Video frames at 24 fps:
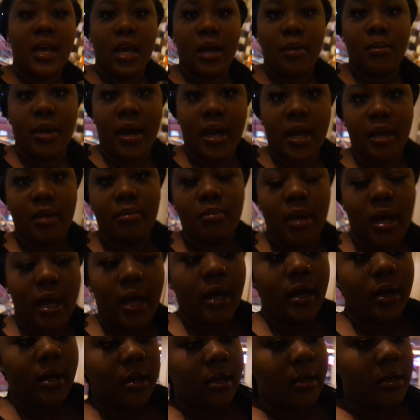in my
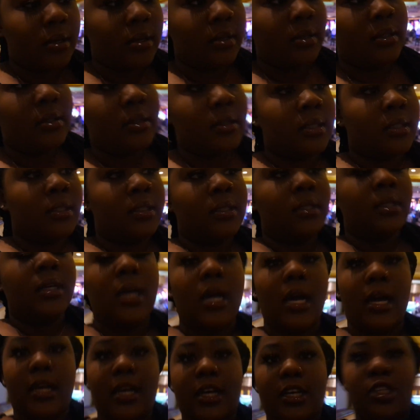handbag.
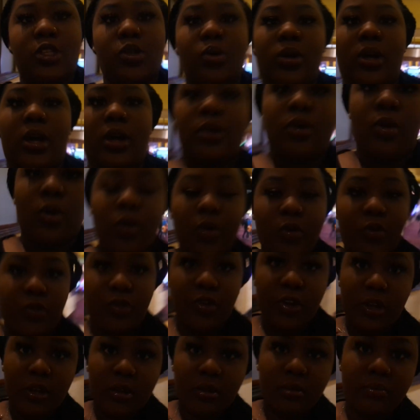I can show you the whole
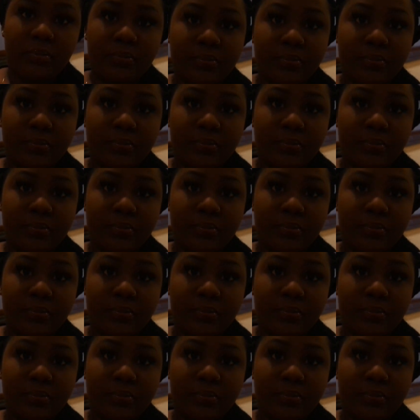fit